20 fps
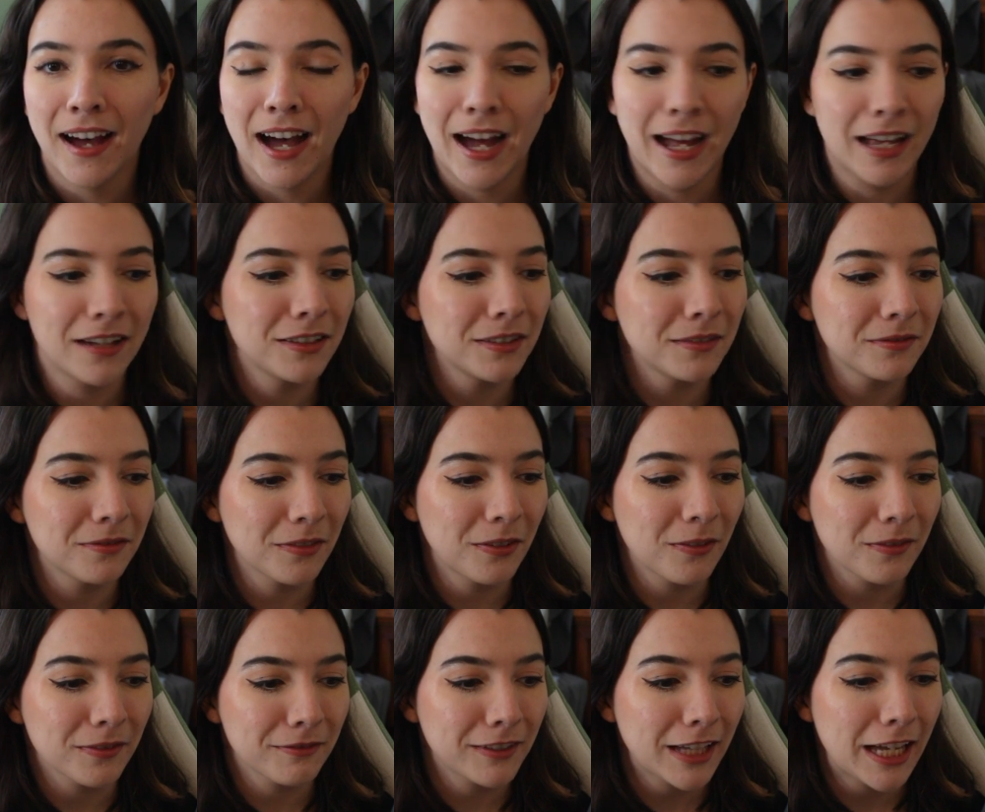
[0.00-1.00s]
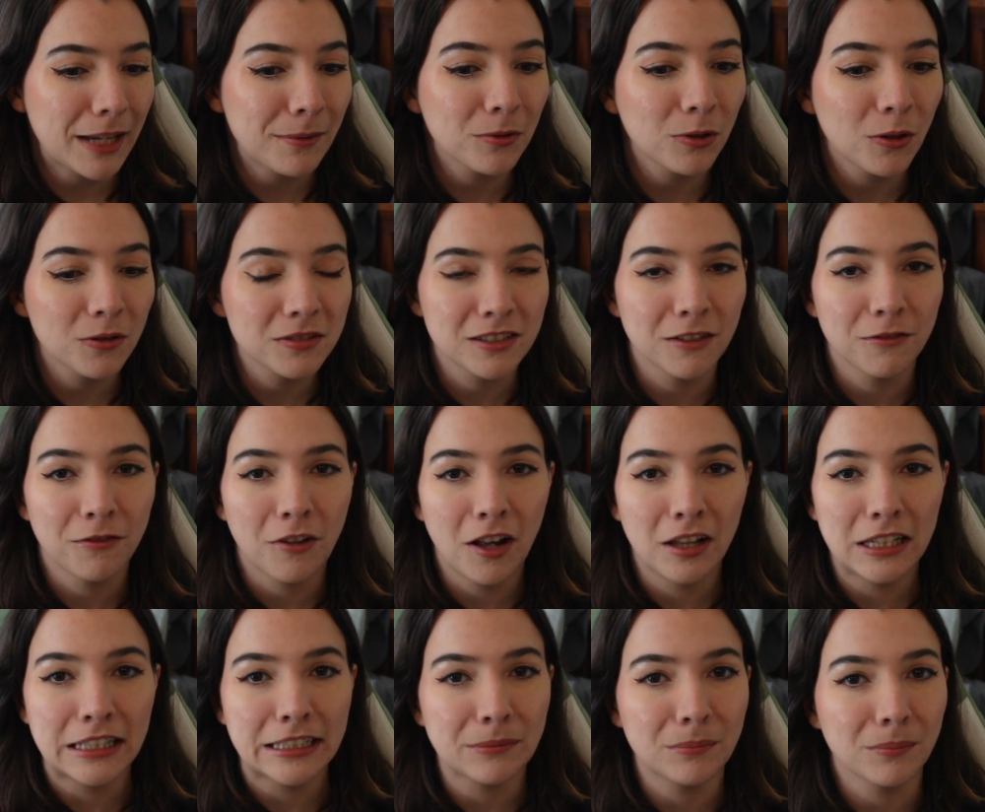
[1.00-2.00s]
I came close to
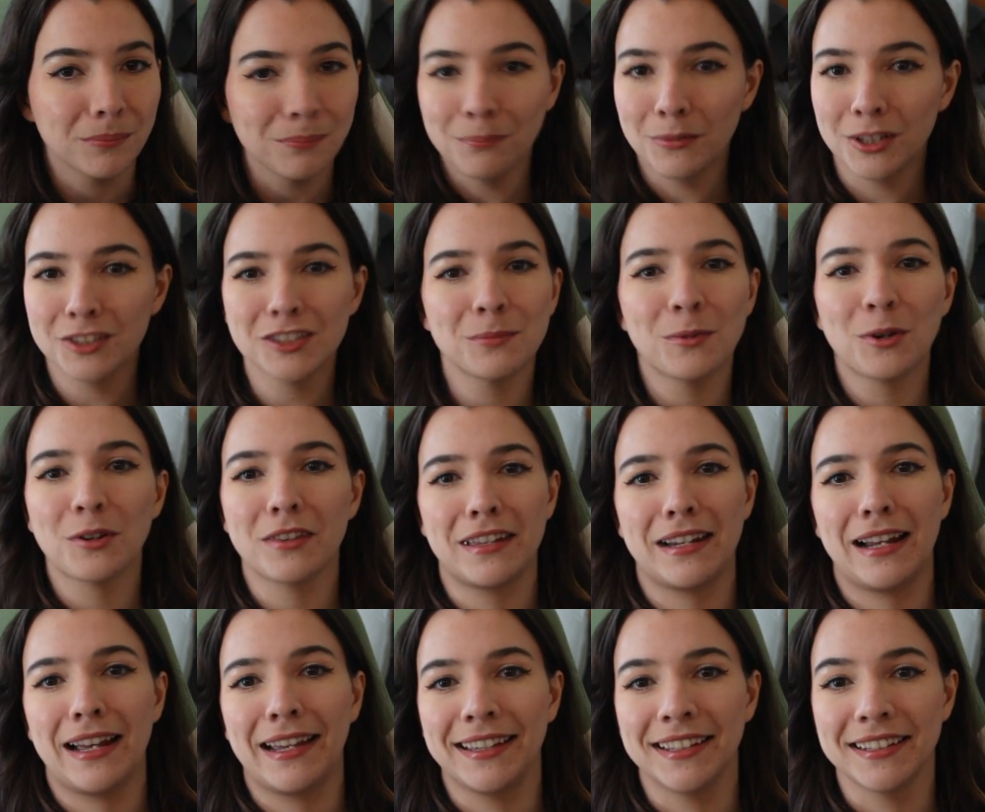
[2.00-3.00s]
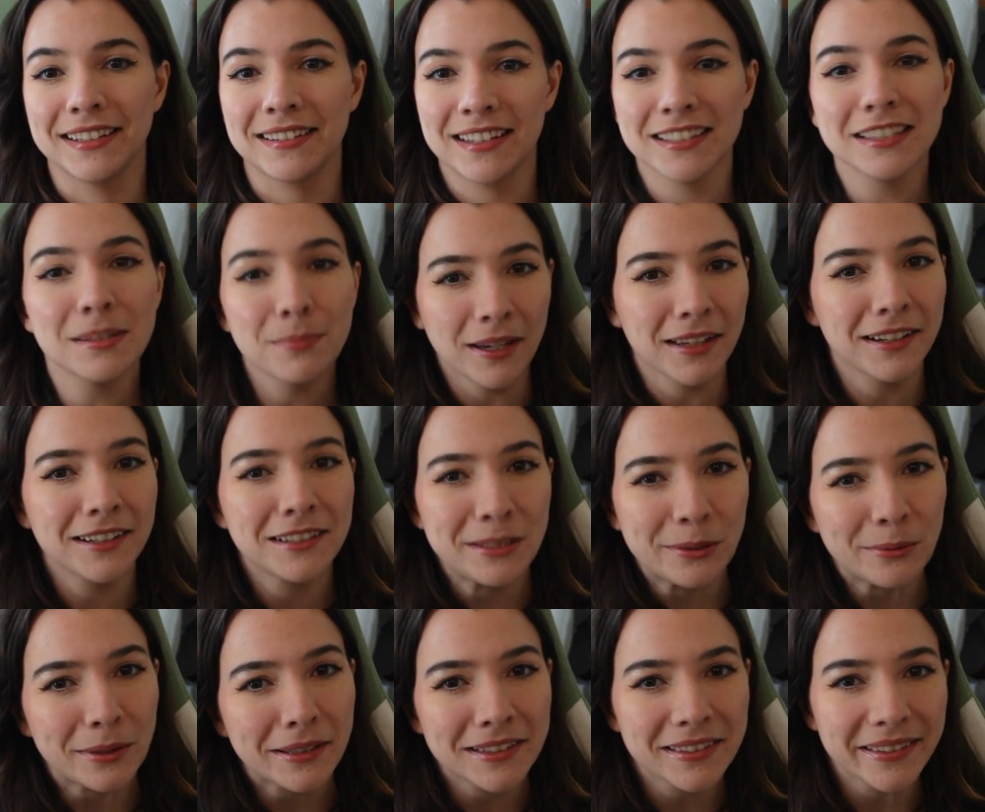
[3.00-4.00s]
falling much more than I anticipated
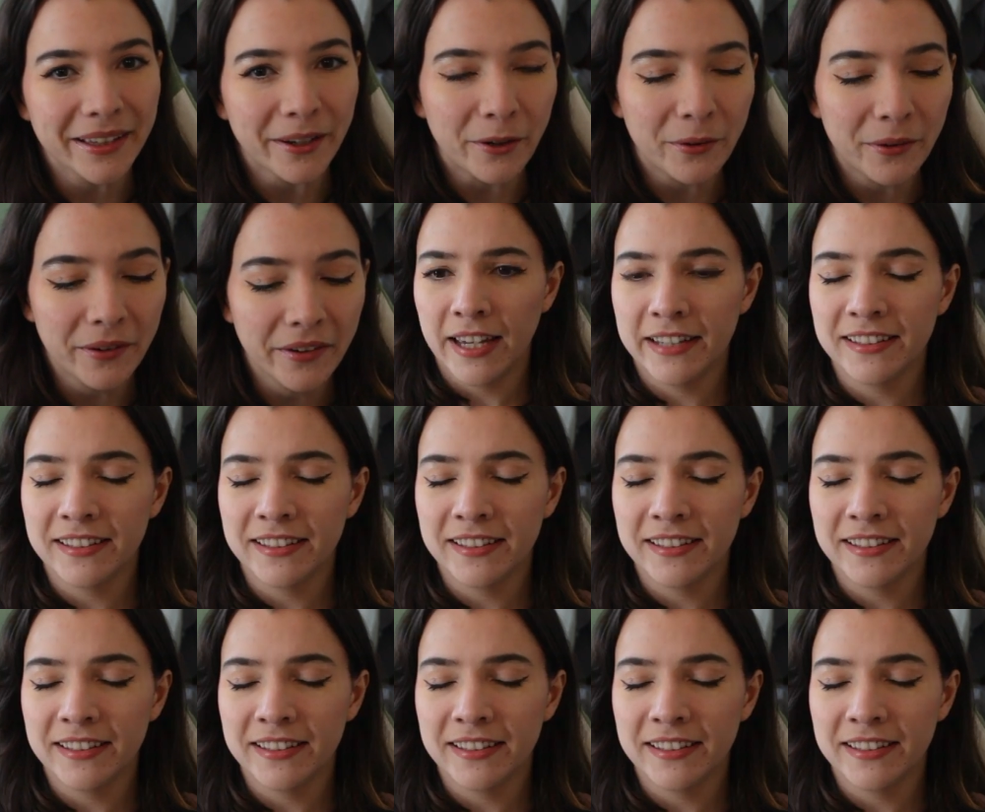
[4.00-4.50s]
doing so.